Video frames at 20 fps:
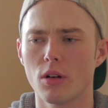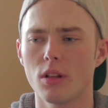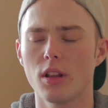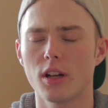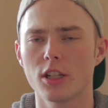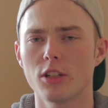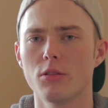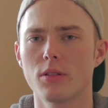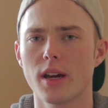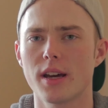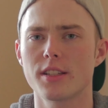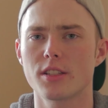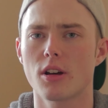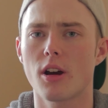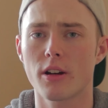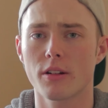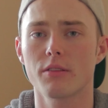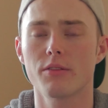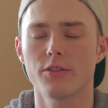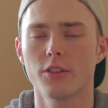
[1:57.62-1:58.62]
a lot of you guys
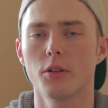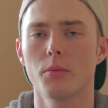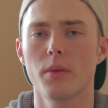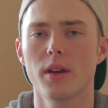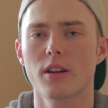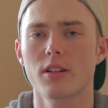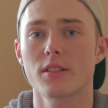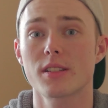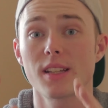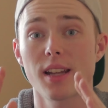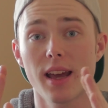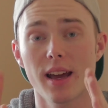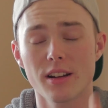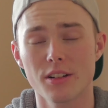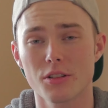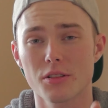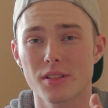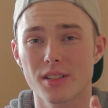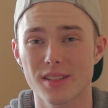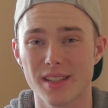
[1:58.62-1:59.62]
aren't filmmakers and I
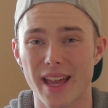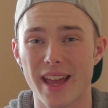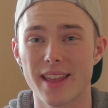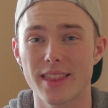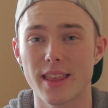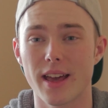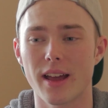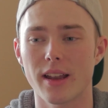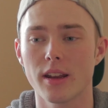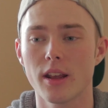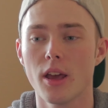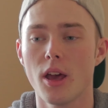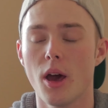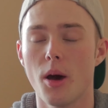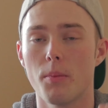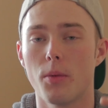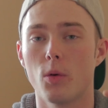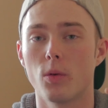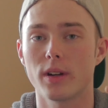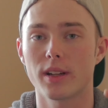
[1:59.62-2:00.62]
understand that.
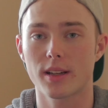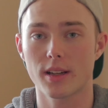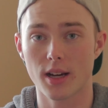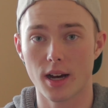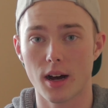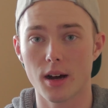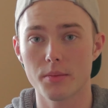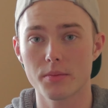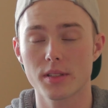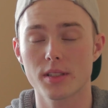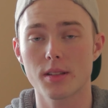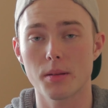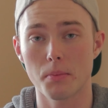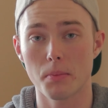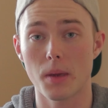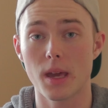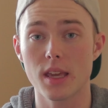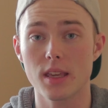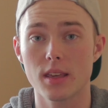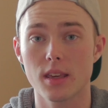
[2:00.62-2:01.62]
But when it comes to
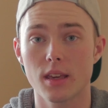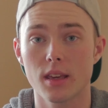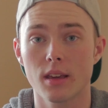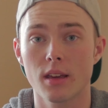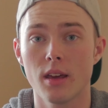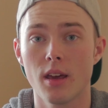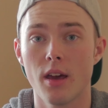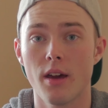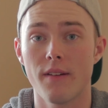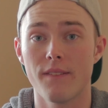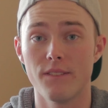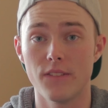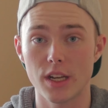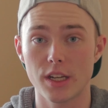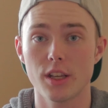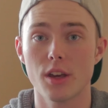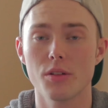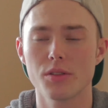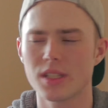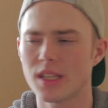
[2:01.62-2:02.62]
making
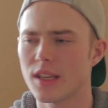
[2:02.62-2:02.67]
videos,